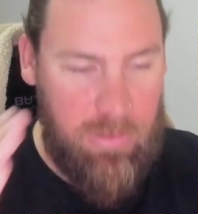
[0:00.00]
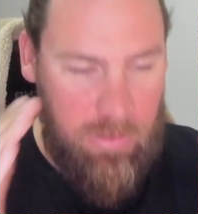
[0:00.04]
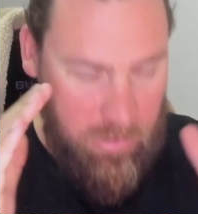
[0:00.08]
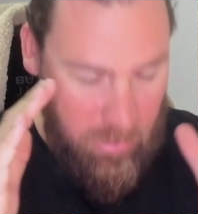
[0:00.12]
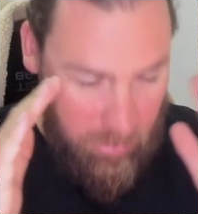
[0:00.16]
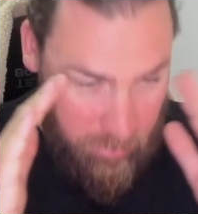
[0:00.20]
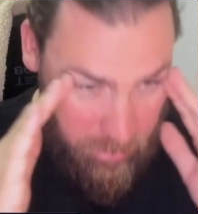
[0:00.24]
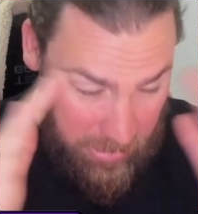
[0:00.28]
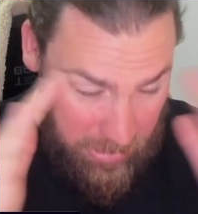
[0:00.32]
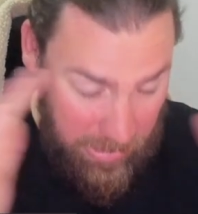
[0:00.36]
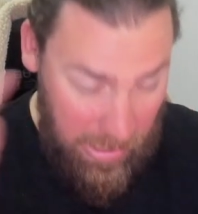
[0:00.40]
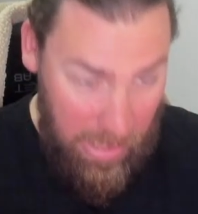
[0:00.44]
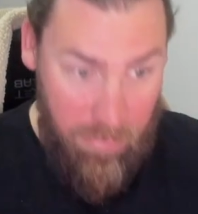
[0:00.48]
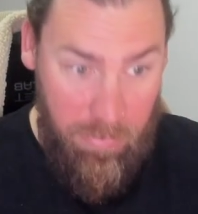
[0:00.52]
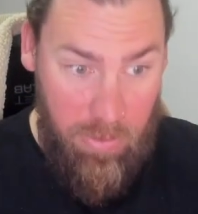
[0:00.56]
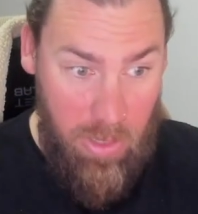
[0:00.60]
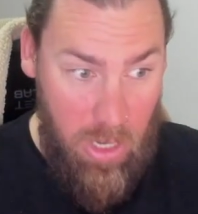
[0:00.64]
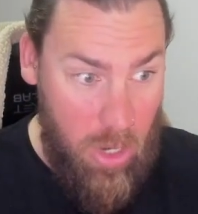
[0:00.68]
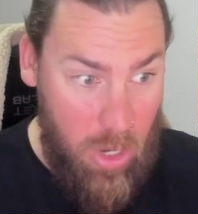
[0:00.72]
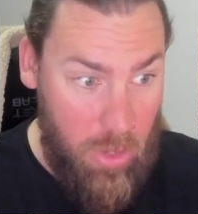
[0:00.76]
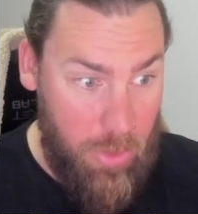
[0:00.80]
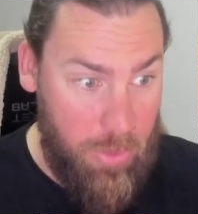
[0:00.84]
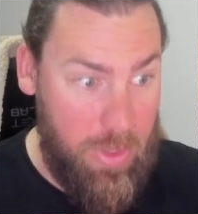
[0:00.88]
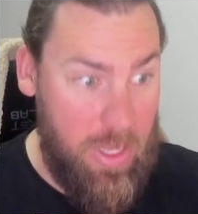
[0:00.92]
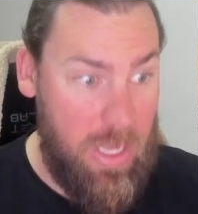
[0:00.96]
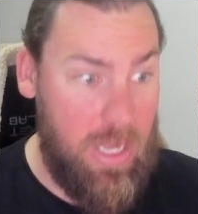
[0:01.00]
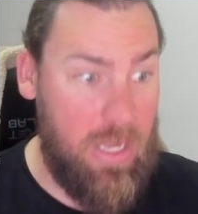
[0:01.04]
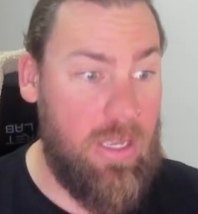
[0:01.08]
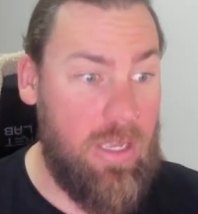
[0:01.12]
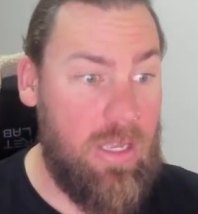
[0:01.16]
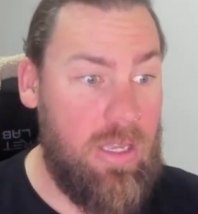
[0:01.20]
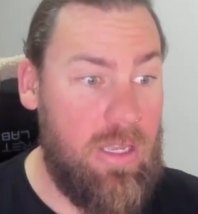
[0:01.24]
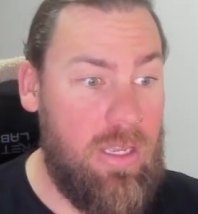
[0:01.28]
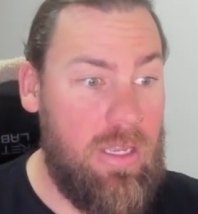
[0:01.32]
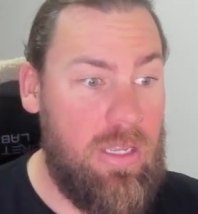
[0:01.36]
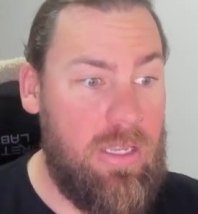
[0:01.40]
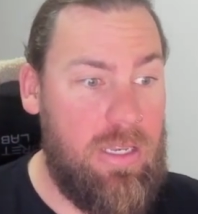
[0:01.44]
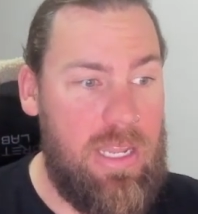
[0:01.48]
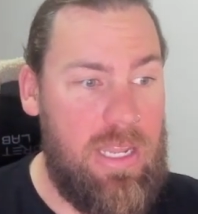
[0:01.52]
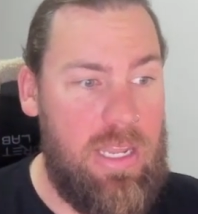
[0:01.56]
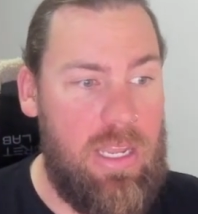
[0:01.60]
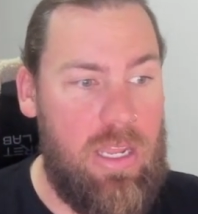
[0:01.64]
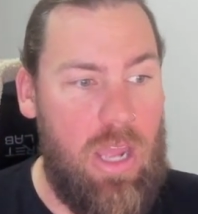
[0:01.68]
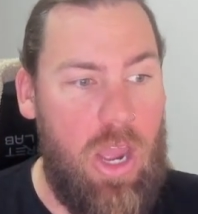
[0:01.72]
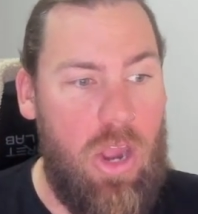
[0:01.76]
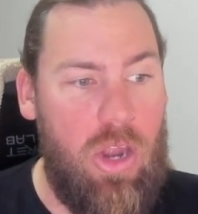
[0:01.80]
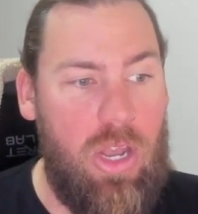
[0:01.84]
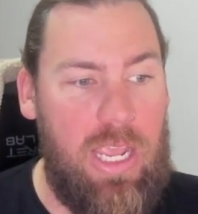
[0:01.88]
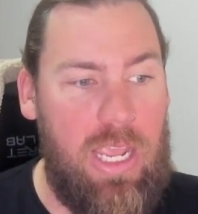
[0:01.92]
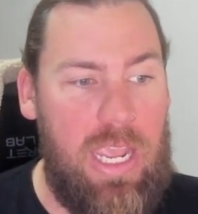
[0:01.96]
I'm just keen for the whole thing. The
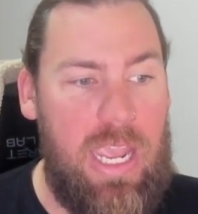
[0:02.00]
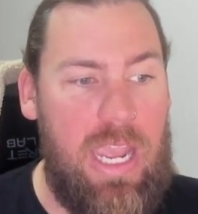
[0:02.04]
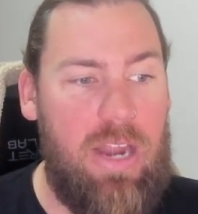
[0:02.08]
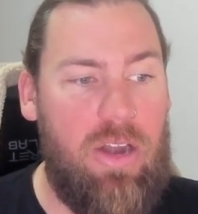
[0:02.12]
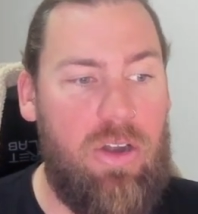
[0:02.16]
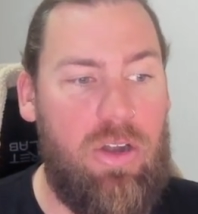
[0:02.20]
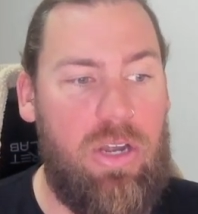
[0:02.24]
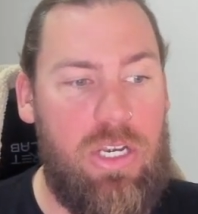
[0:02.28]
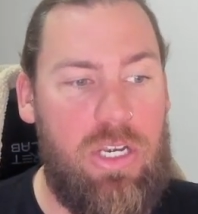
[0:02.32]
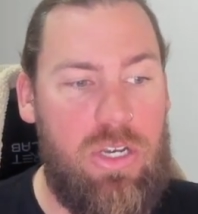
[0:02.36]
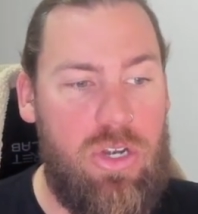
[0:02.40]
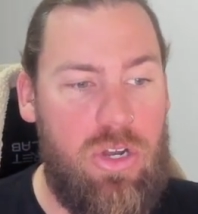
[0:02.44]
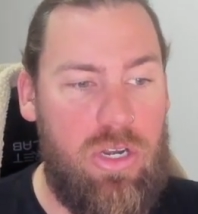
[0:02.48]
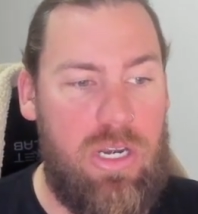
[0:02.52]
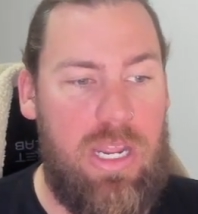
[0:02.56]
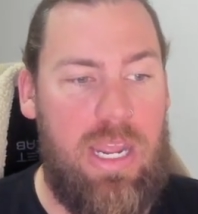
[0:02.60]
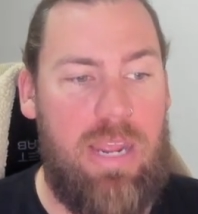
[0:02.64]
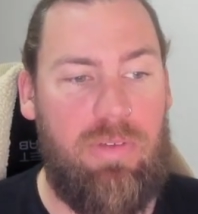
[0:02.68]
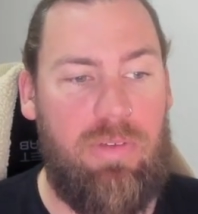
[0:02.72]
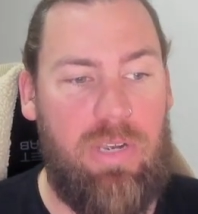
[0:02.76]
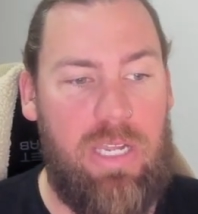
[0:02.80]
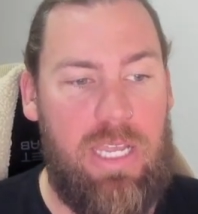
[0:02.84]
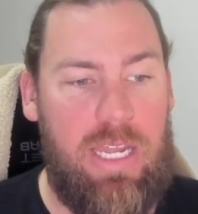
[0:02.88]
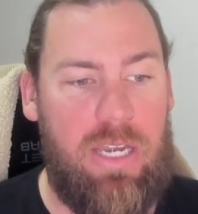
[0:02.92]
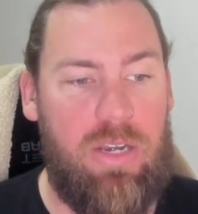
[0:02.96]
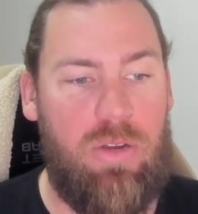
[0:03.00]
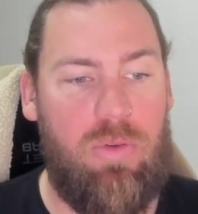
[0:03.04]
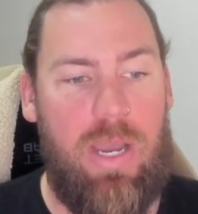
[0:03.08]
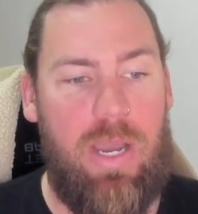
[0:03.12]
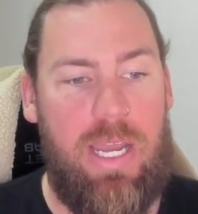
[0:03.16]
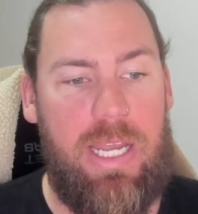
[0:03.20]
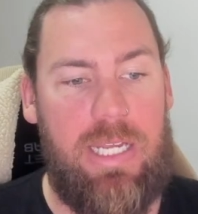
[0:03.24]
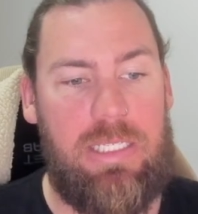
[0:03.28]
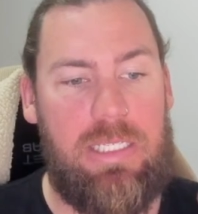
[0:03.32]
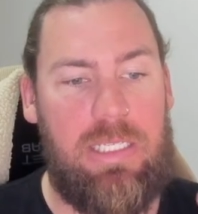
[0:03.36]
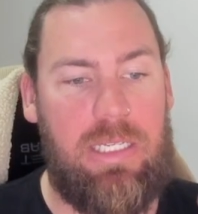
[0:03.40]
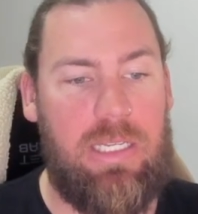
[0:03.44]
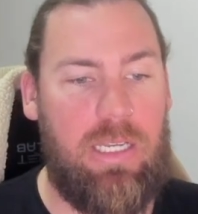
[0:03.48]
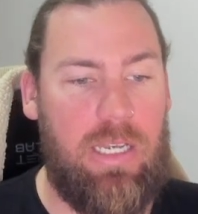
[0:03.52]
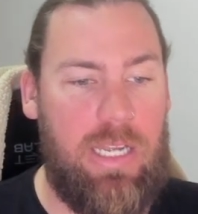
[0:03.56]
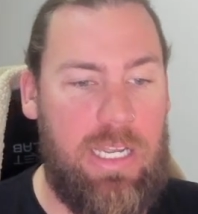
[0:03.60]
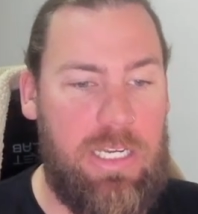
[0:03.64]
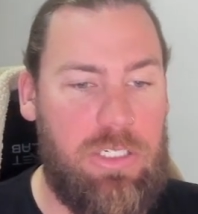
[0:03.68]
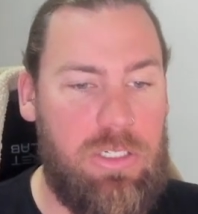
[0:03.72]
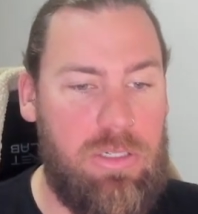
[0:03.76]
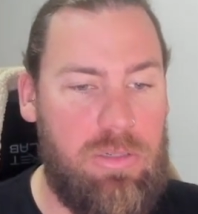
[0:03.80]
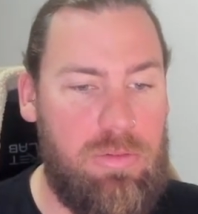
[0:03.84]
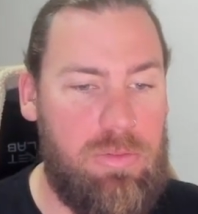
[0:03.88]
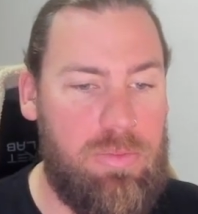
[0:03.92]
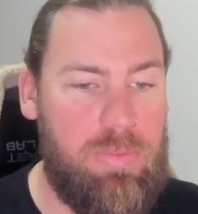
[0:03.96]
only area not heavily underway is the
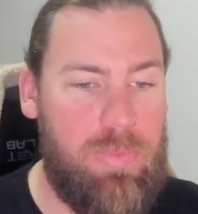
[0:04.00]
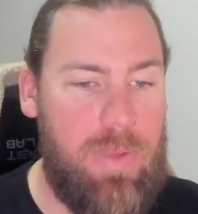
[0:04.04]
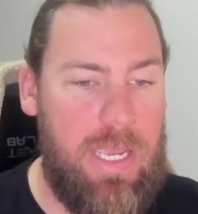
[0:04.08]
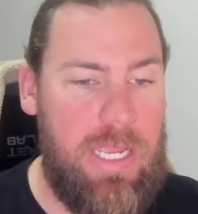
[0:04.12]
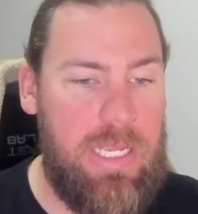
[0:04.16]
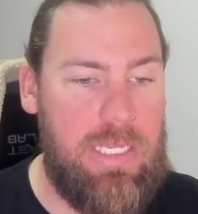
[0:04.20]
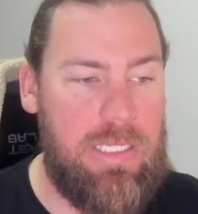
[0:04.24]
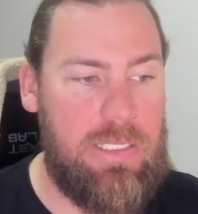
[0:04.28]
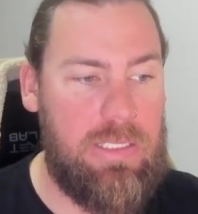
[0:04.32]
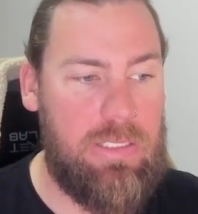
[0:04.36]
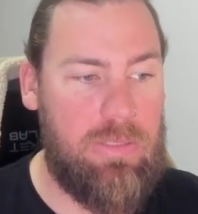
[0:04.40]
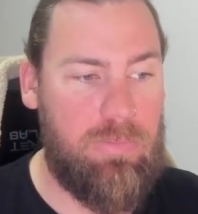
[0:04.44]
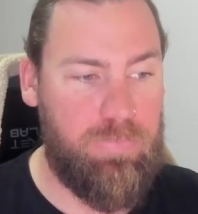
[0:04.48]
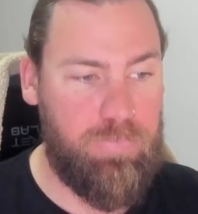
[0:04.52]
collections piece.